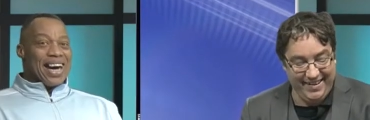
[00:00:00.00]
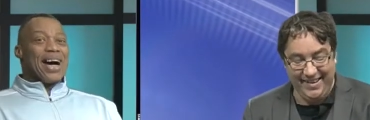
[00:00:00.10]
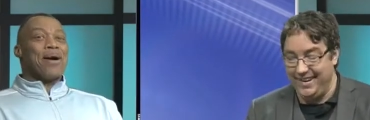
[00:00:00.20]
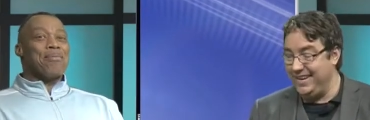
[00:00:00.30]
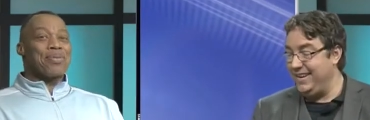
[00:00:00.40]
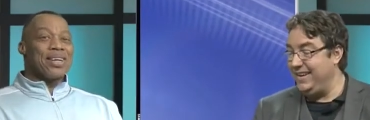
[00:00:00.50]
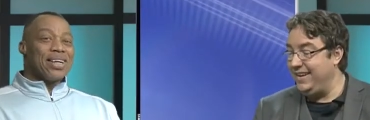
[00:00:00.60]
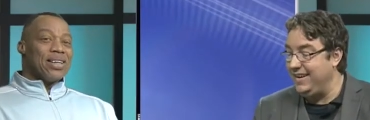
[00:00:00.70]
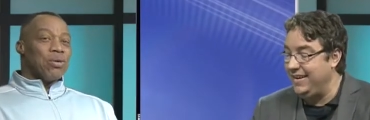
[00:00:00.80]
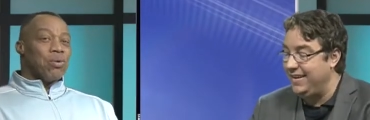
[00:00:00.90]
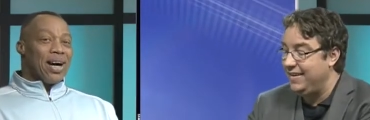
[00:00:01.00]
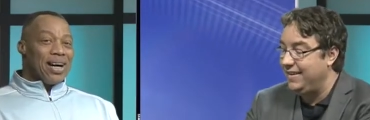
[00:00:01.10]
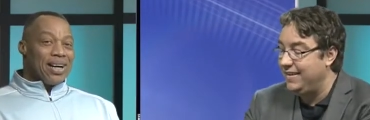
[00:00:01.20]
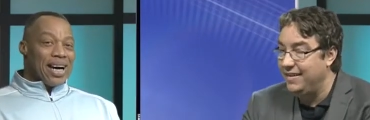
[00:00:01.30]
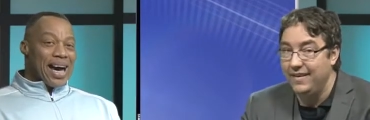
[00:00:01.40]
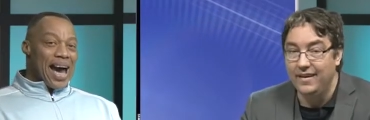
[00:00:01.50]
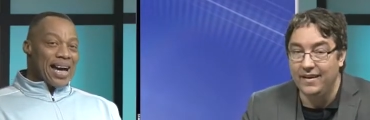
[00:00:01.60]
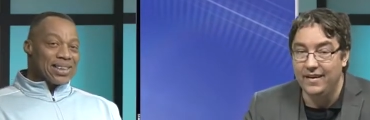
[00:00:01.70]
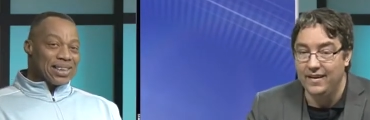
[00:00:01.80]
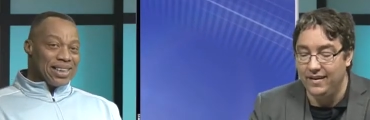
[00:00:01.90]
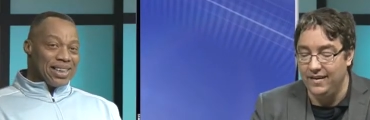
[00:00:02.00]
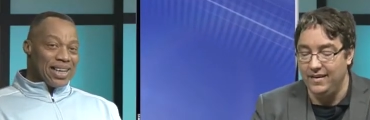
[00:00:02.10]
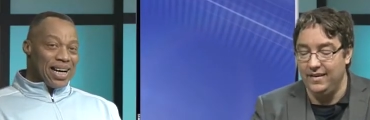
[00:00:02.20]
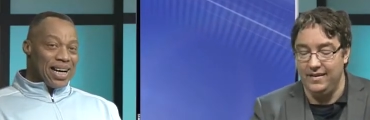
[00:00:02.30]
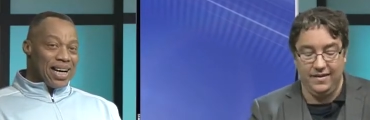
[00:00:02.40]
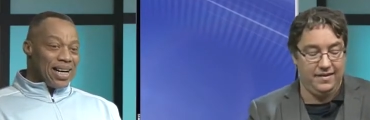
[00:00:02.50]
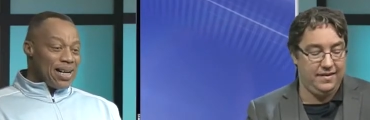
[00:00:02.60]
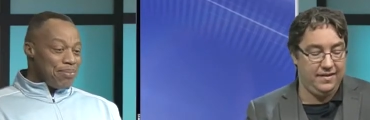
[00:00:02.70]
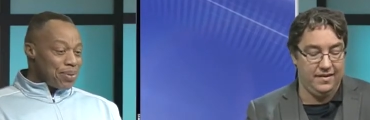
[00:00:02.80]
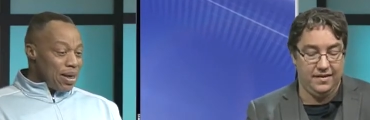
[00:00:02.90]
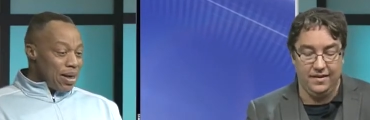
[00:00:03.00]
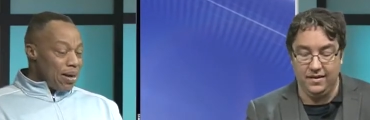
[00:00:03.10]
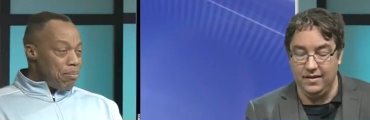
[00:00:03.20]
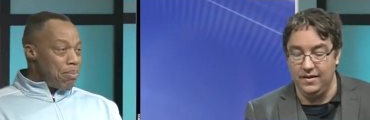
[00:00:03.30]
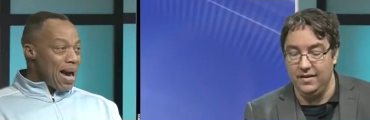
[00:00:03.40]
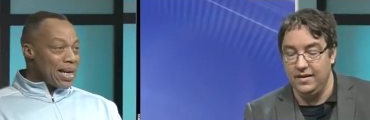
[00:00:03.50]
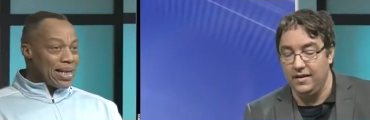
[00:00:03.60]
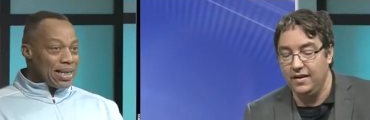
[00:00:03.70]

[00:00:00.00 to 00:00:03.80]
Speaker 1: yeah. Well, actually, uh, back in